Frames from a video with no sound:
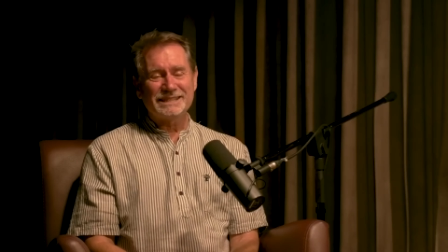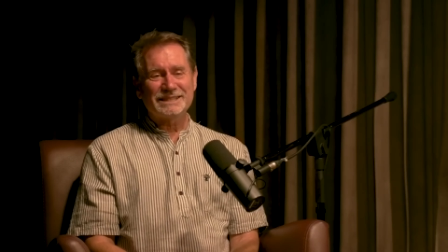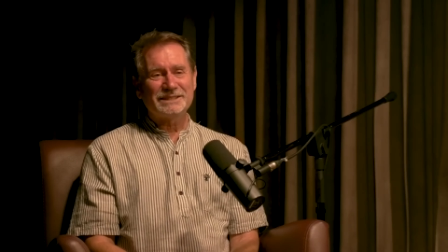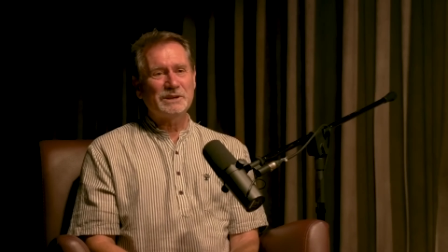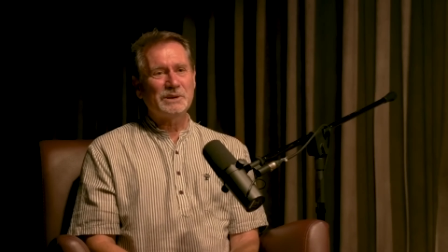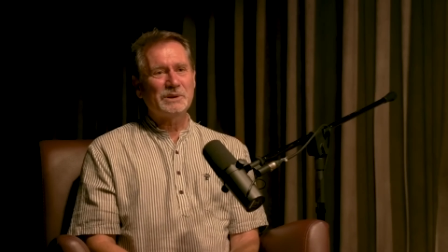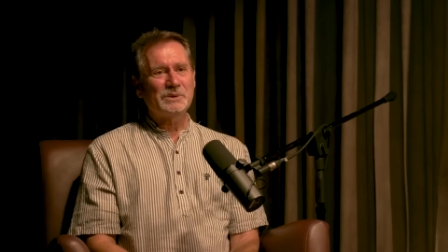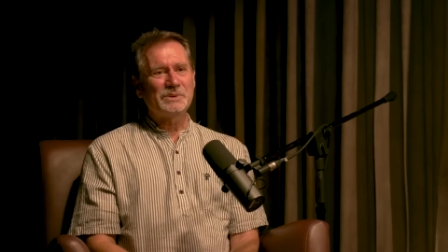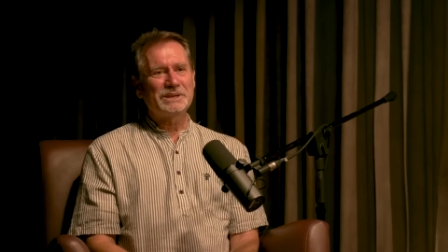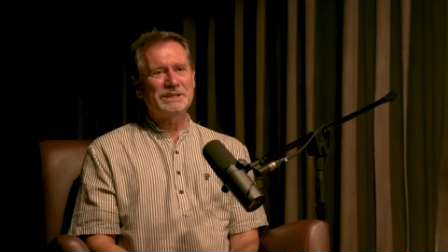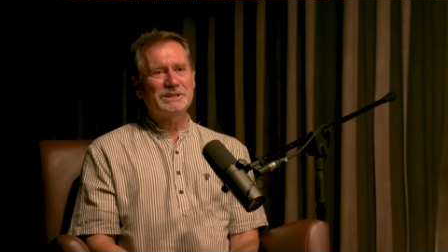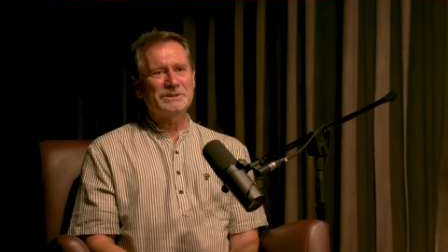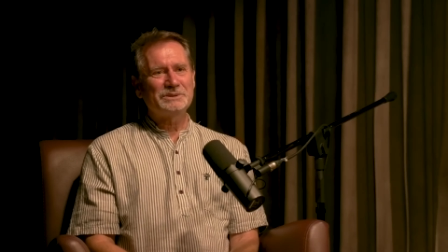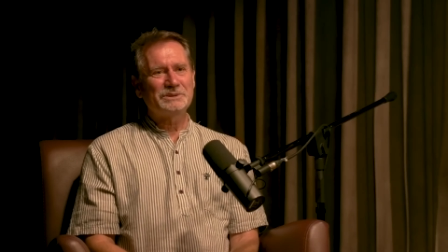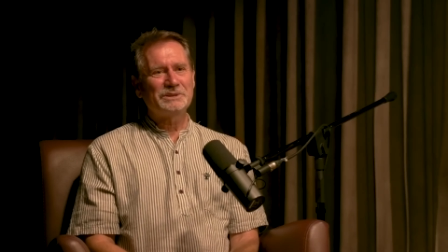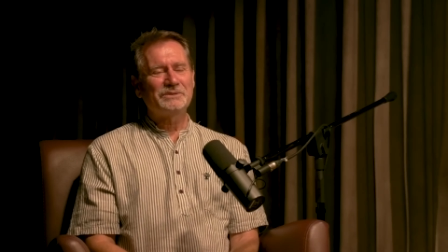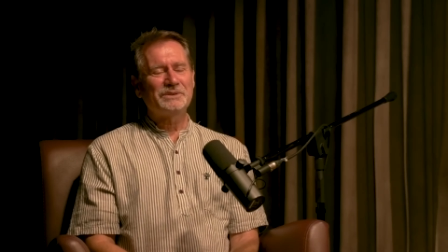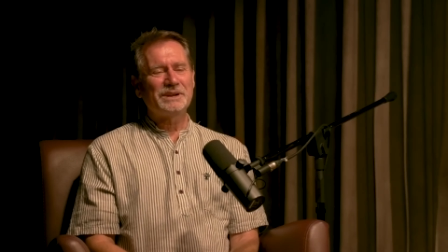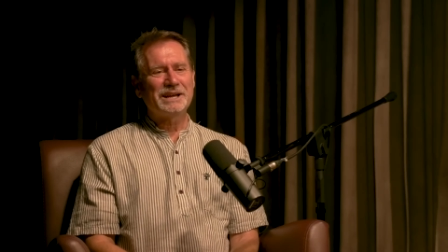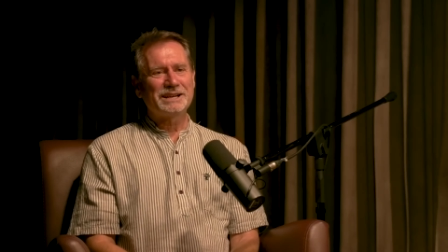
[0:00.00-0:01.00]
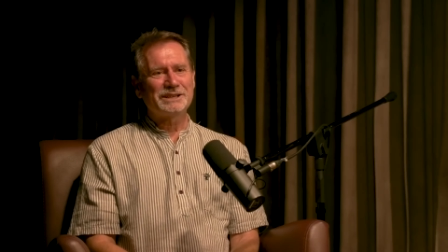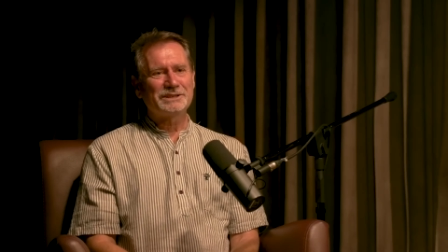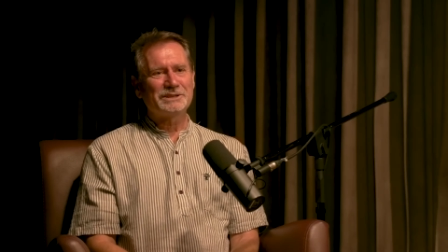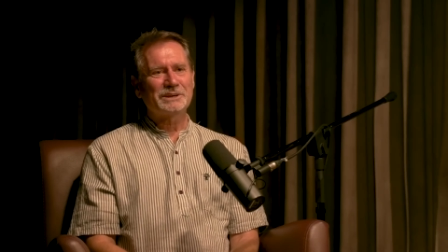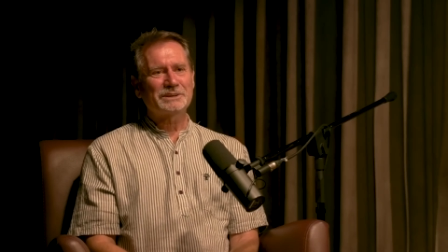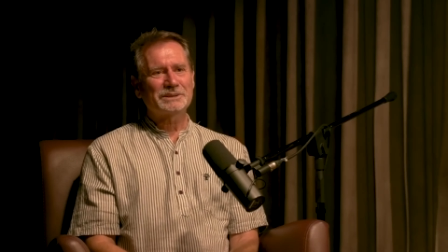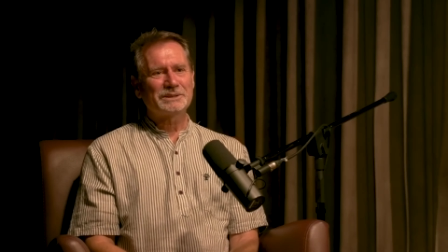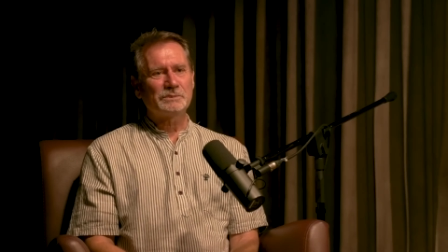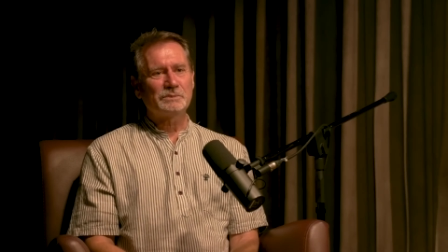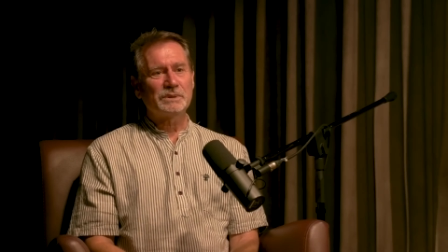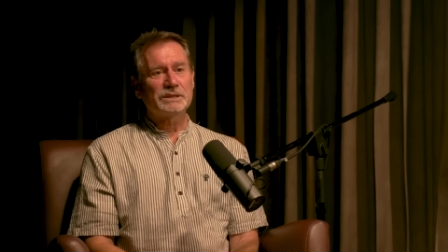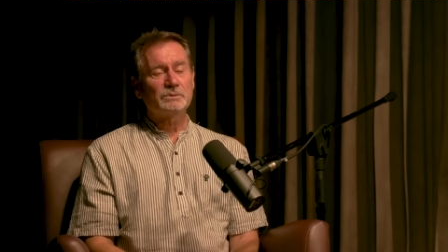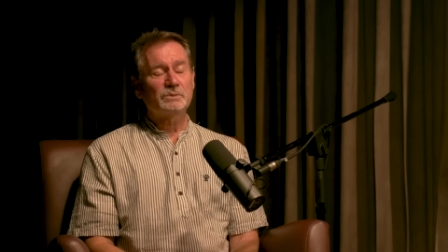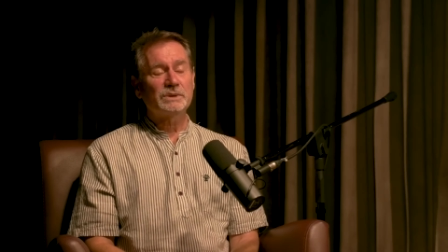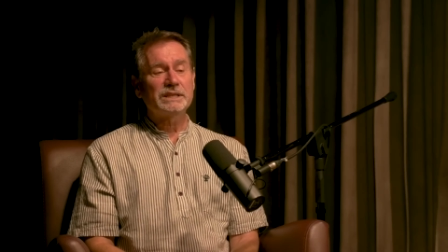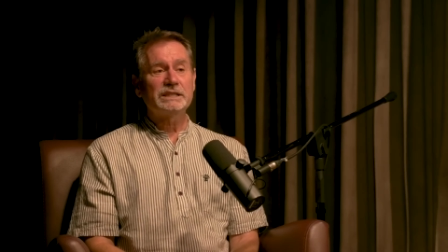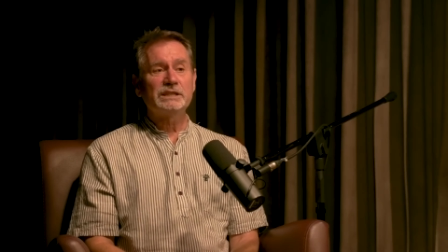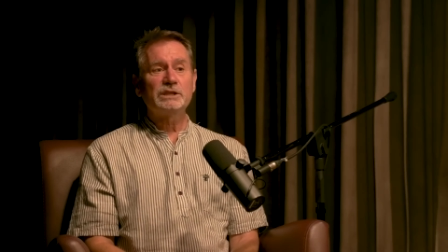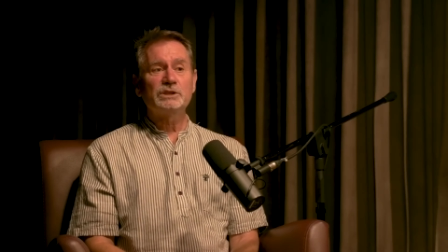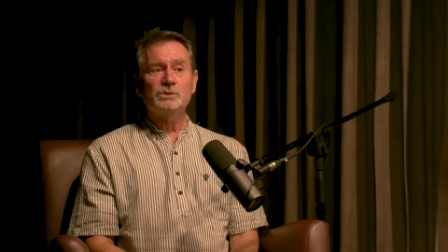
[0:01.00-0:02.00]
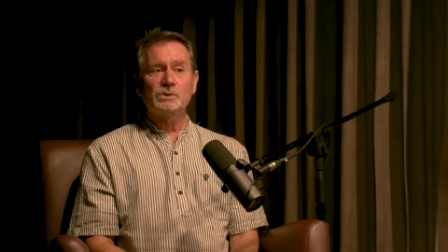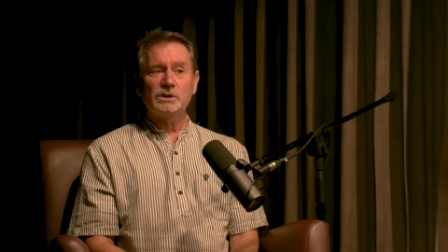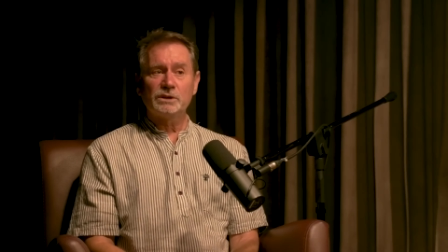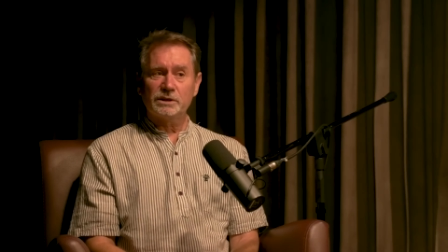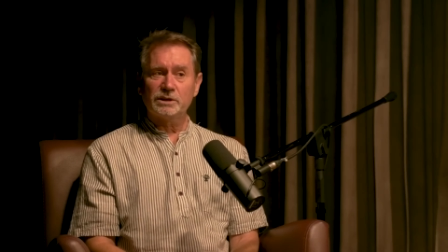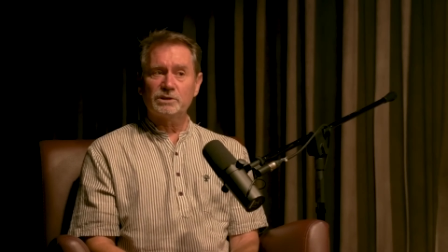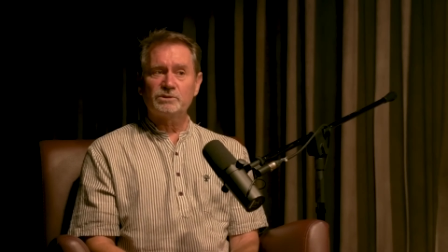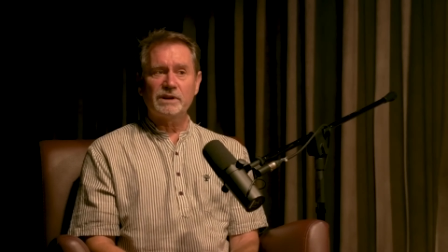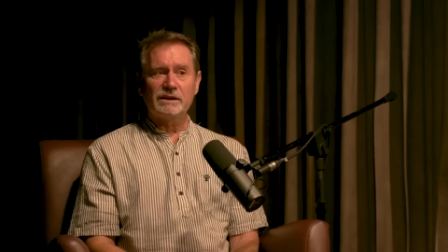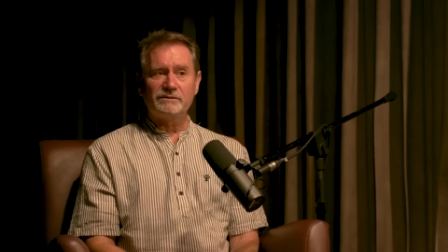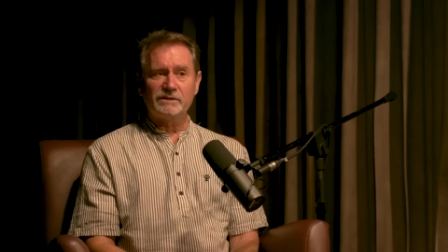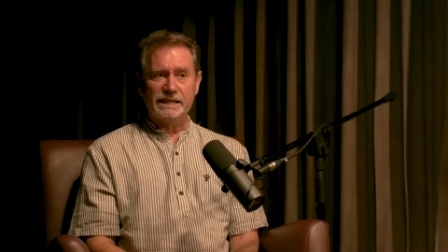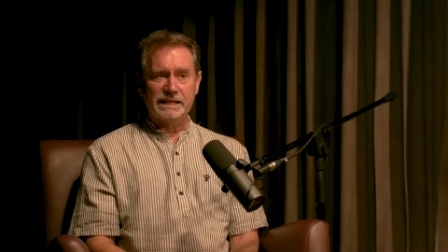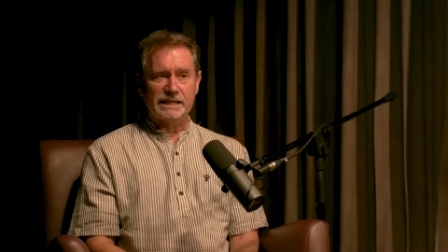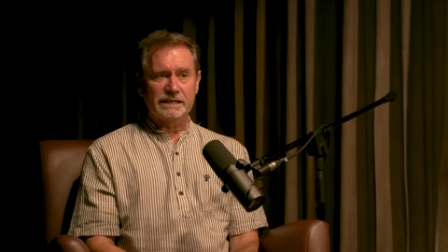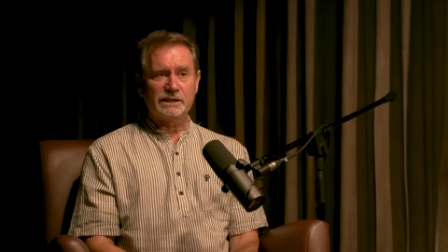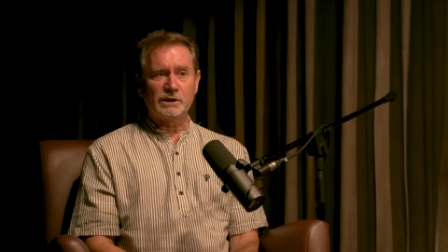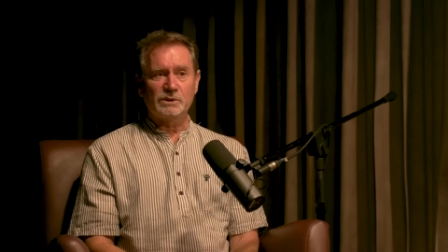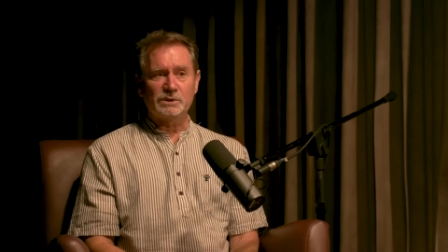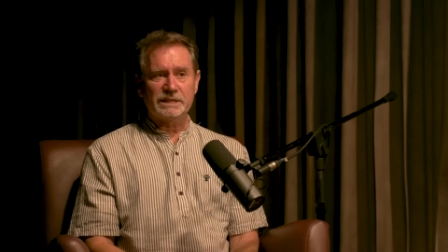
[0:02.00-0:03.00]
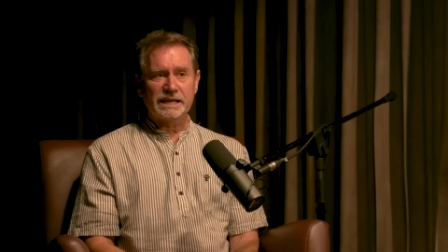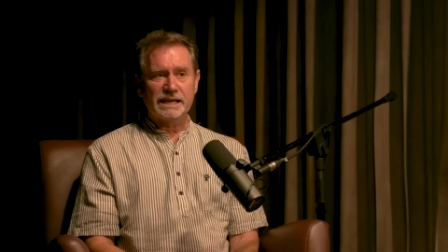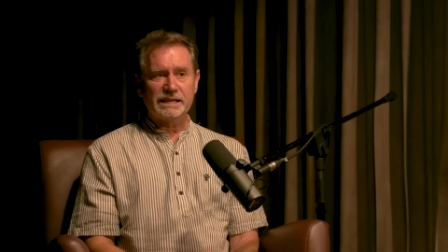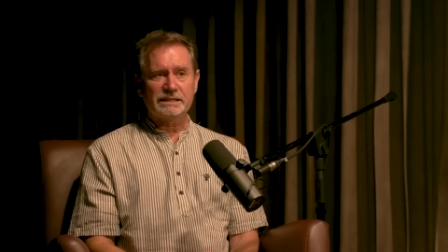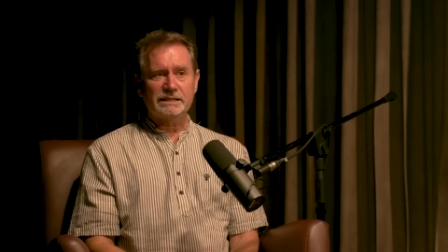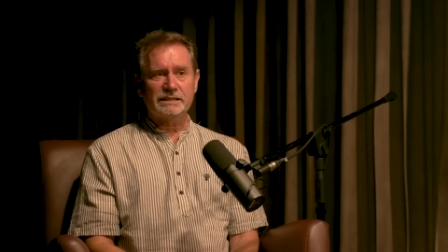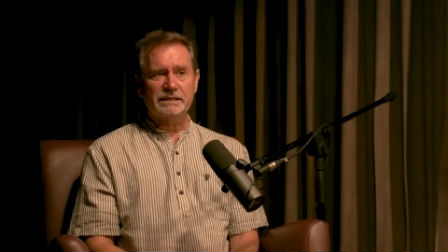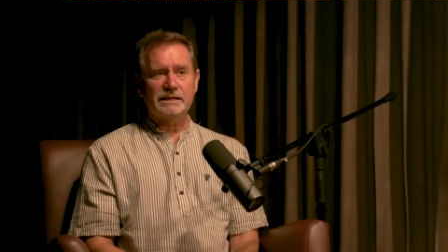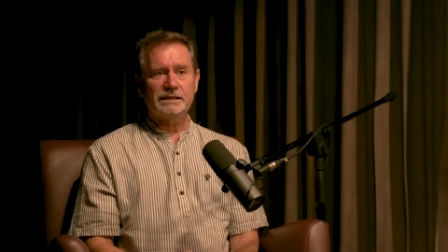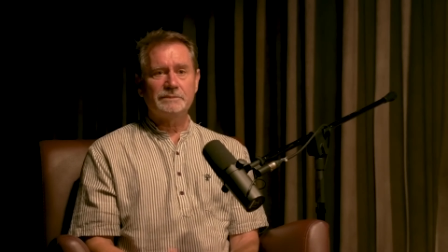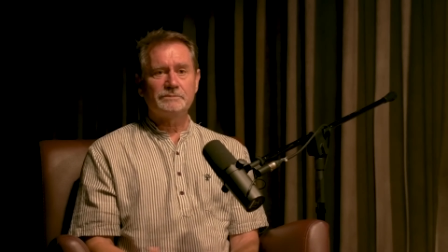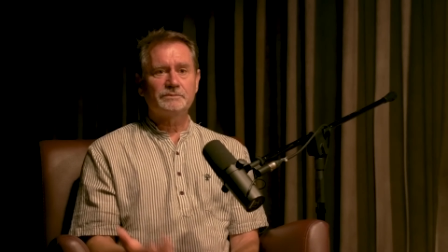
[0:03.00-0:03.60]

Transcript: No, we didn't do the flying doctor, but we did do a lot of traveling in those days.